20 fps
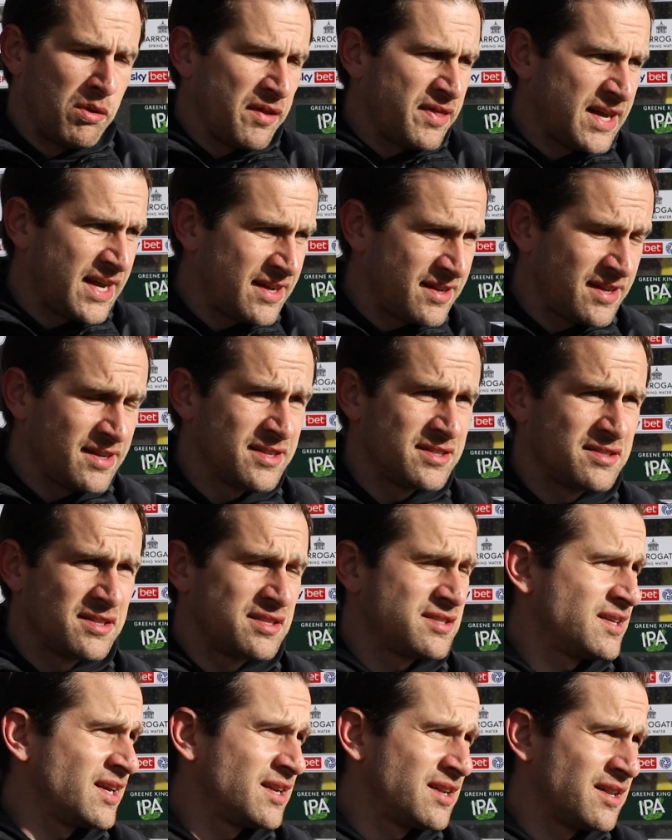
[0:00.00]
what they did is
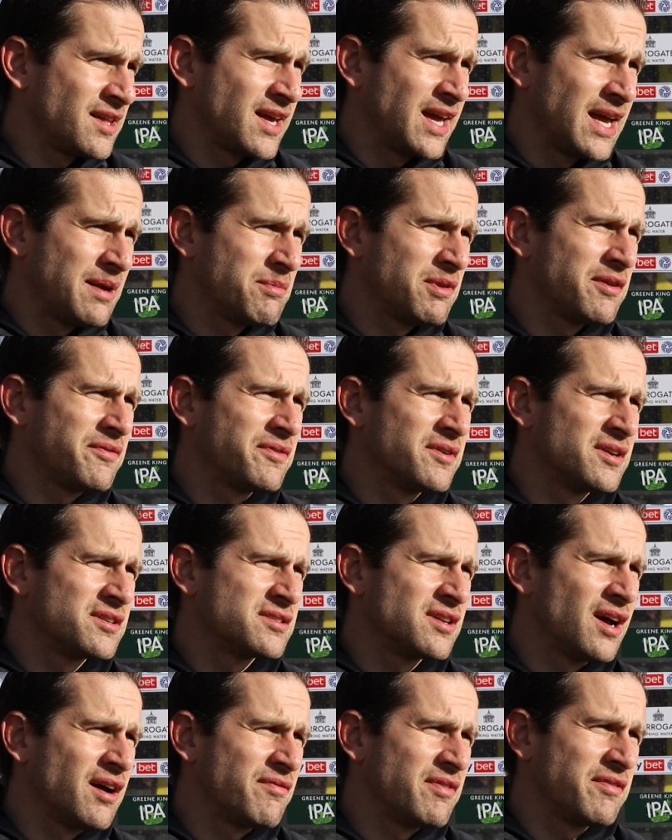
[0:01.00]
they stayed in the game in the
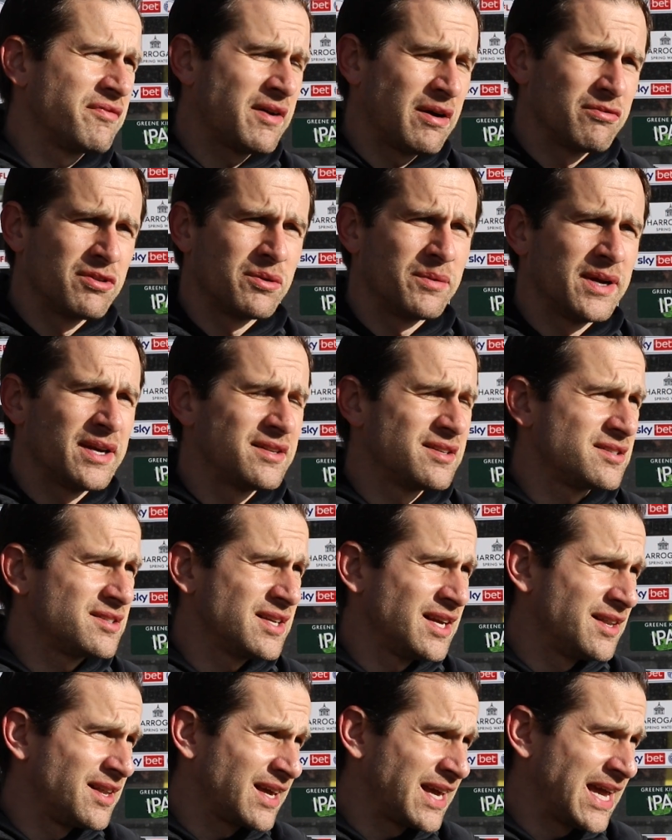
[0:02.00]
first half. They found a way to
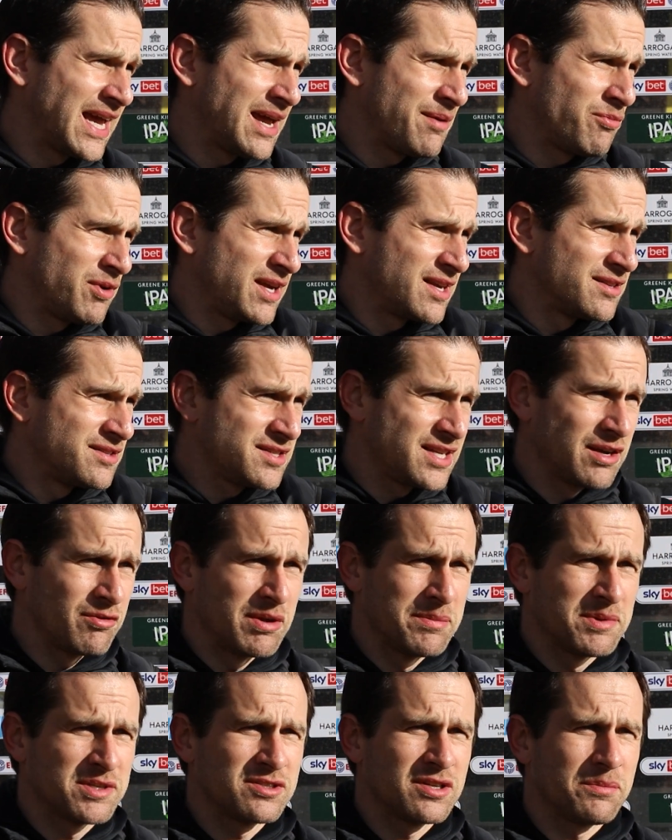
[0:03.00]
stay in the game. We can say
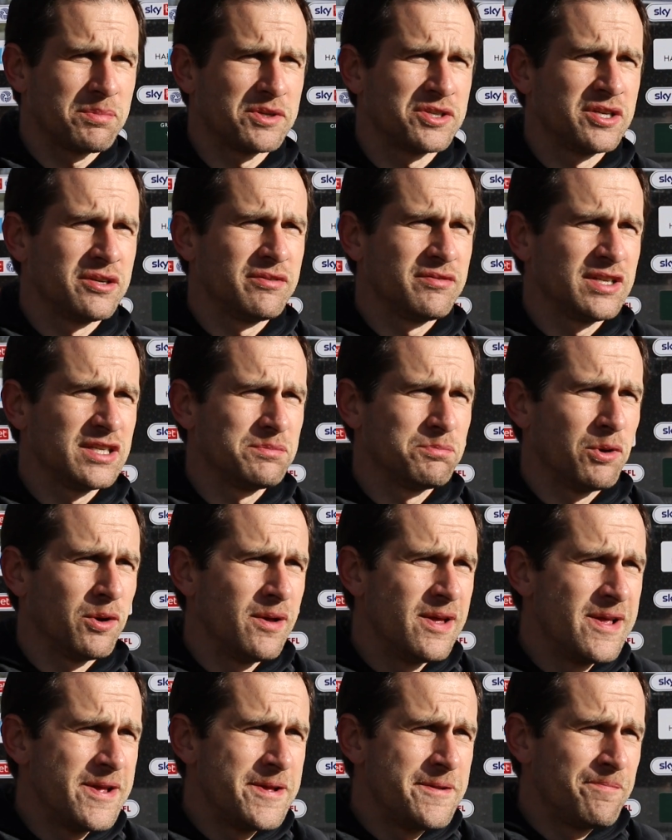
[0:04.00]
we missed opportunities,
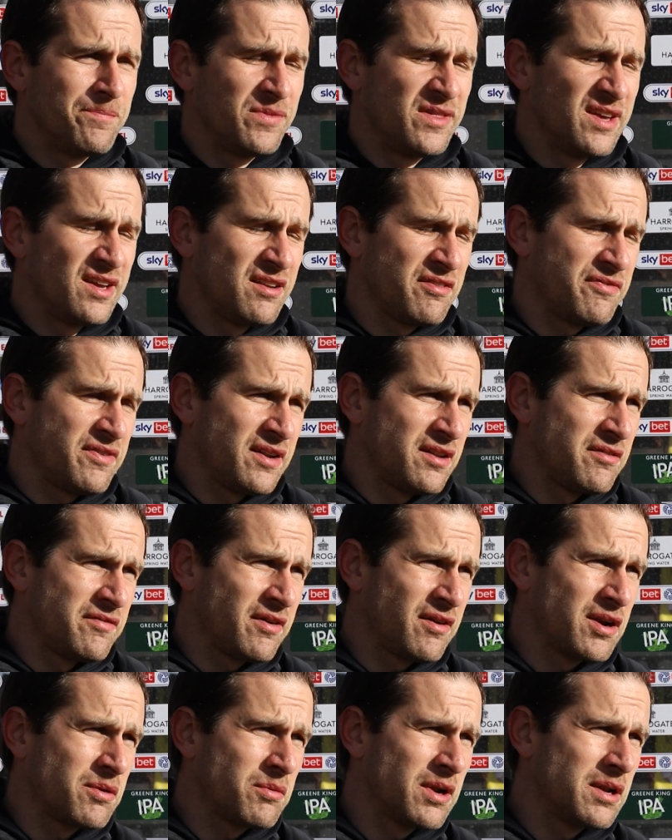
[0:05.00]
but they defended
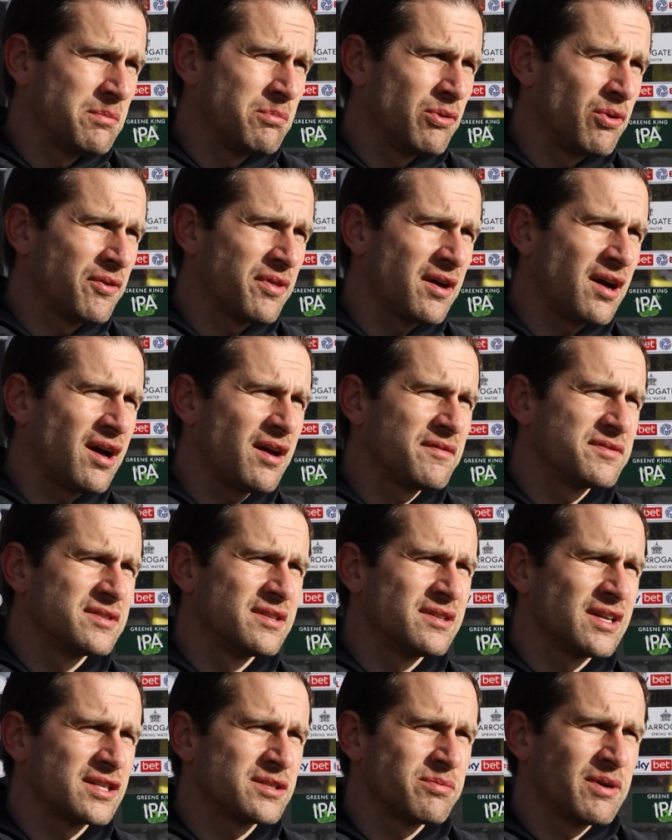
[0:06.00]
very well in both halves,
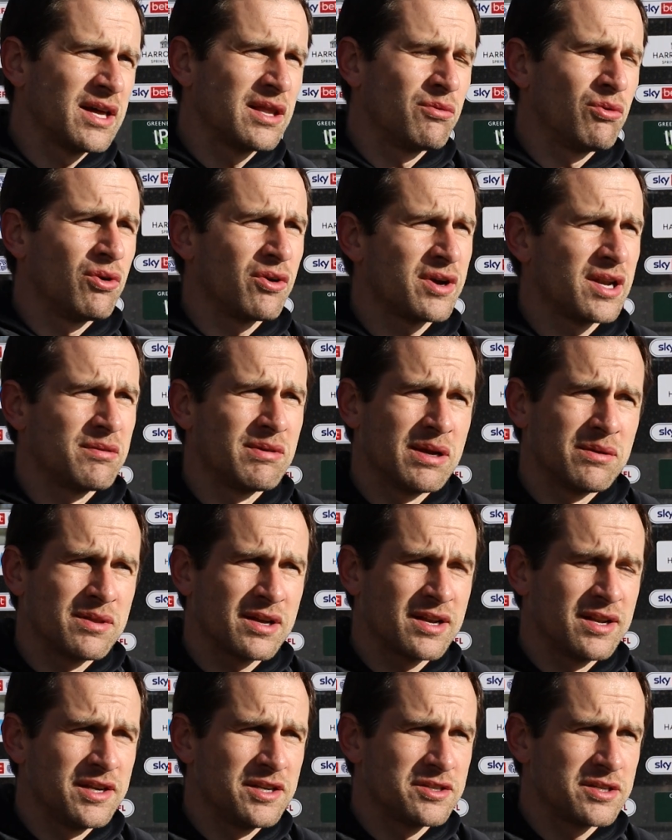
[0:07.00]
and that's why they're walking away with
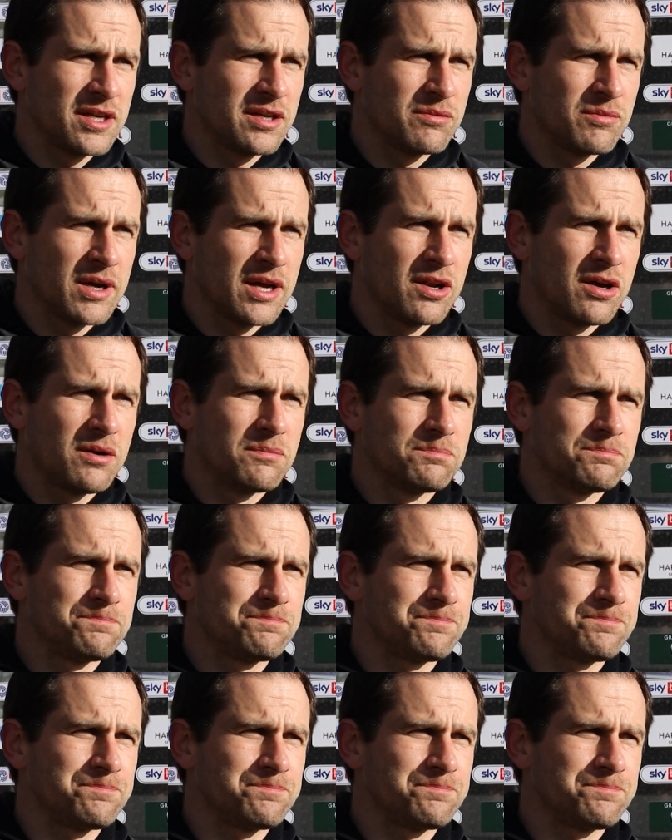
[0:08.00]
a clean sheet and we're not.